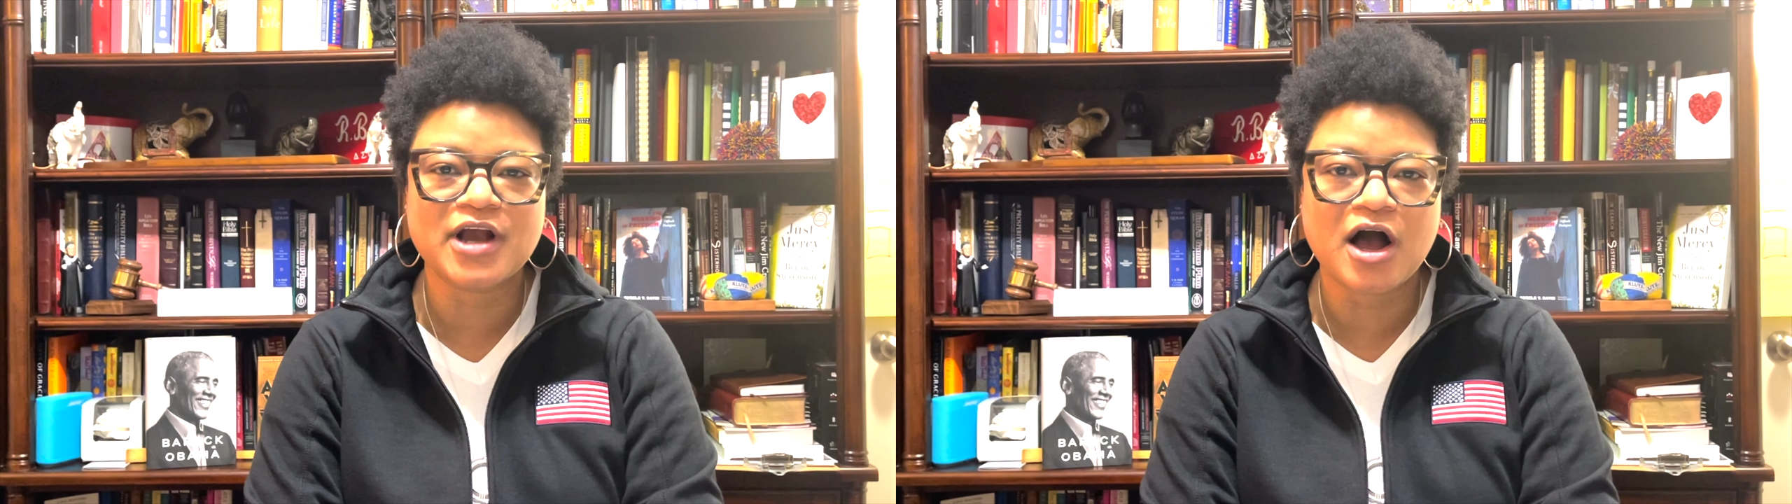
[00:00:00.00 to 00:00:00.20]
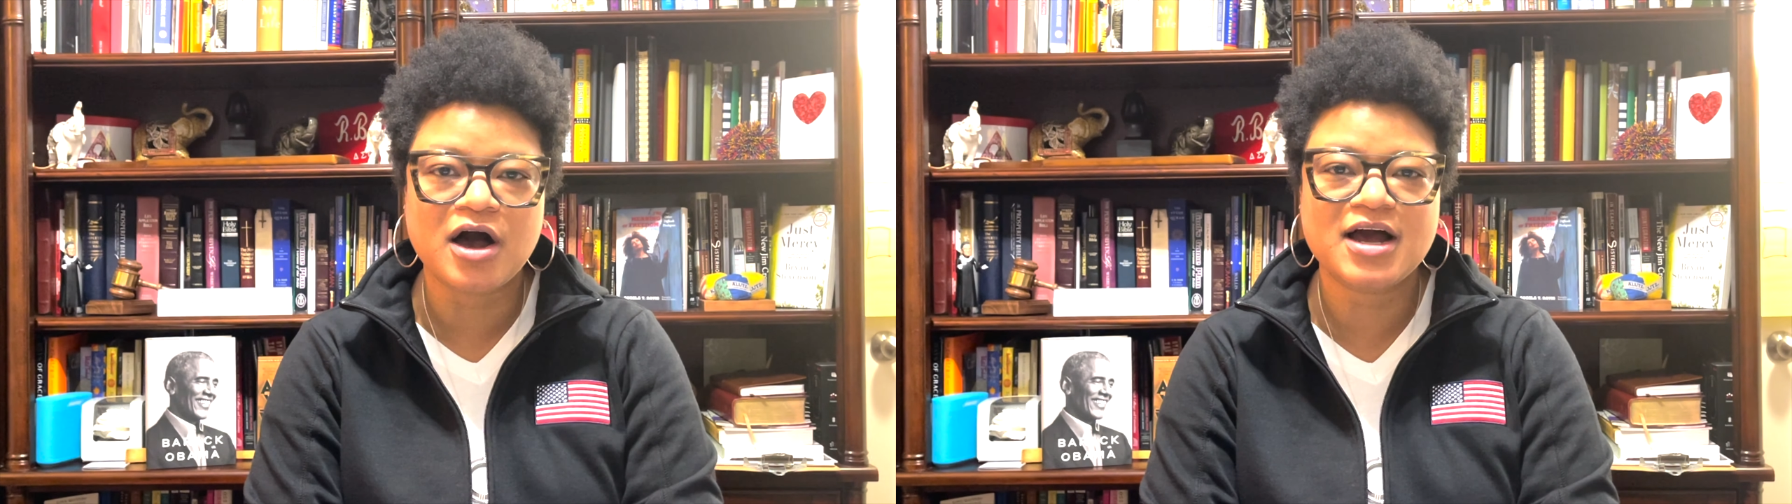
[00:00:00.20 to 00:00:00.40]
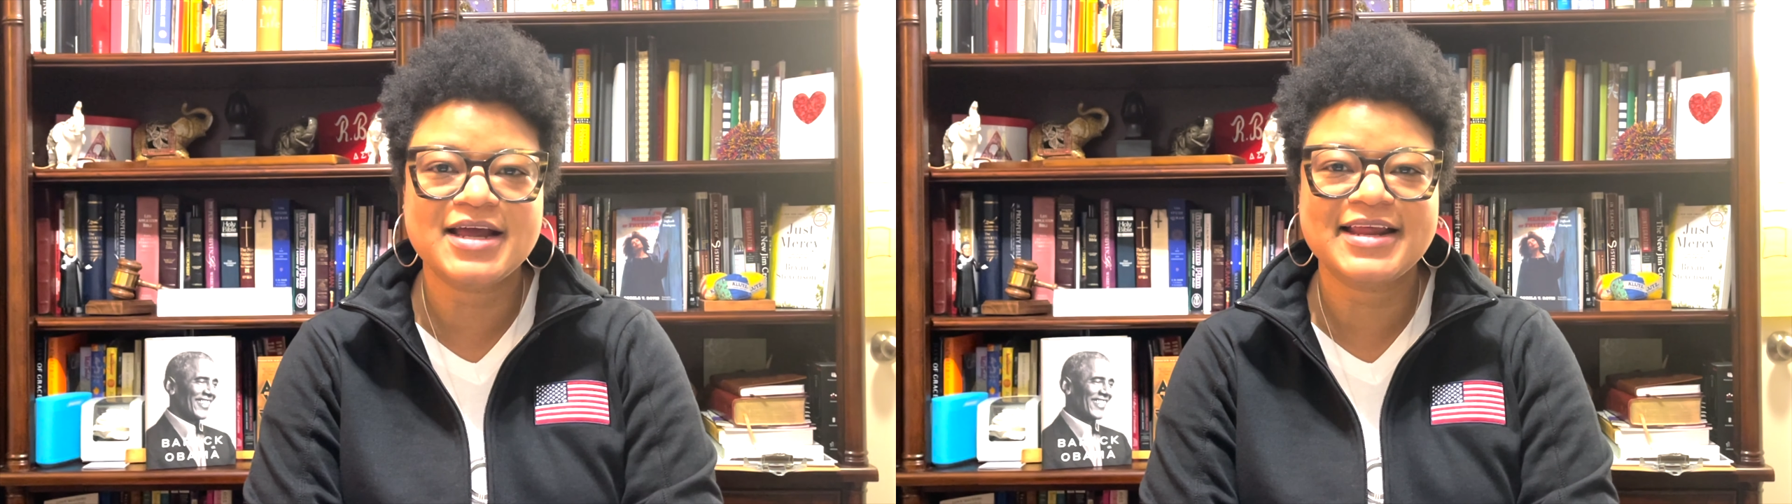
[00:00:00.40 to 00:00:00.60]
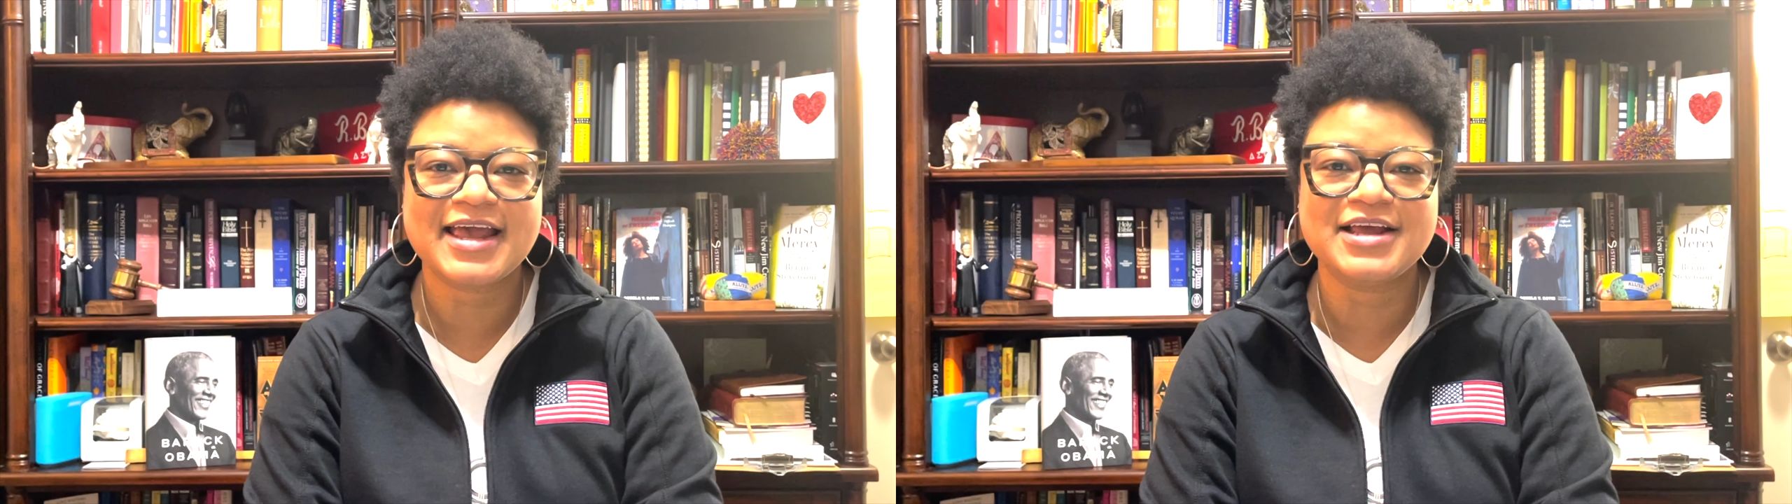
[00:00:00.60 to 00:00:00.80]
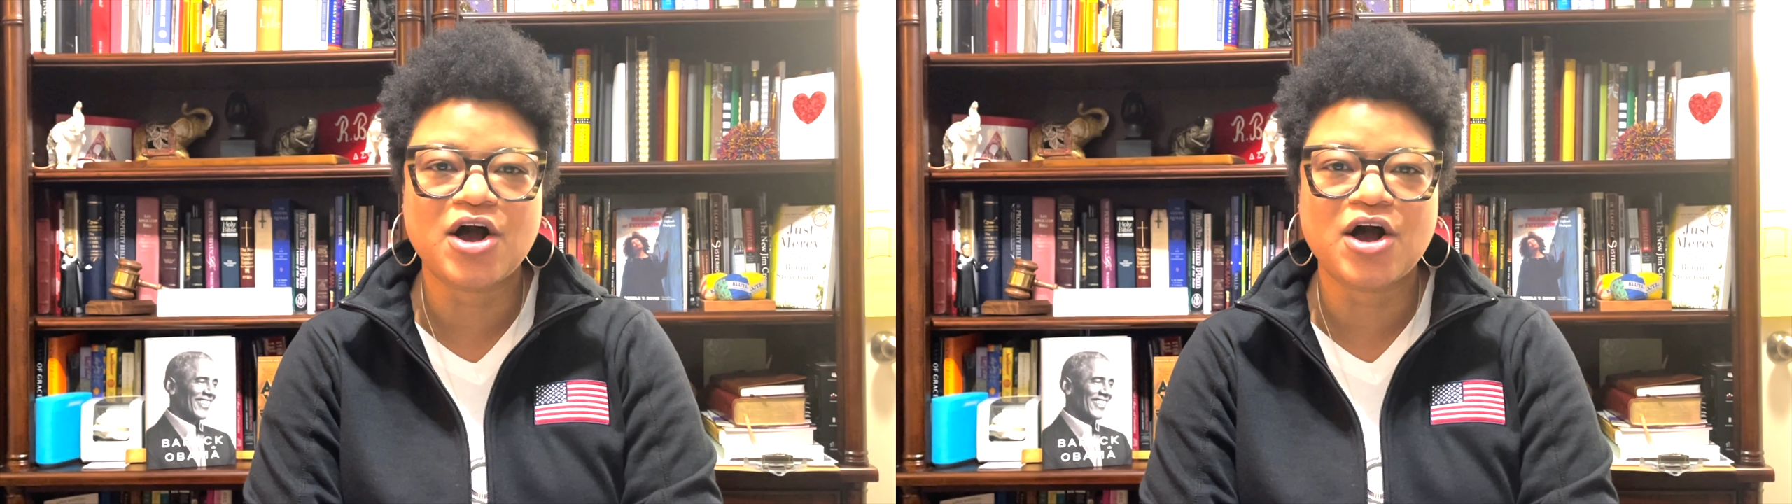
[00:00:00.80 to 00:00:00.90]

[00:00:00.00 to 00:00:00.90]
on and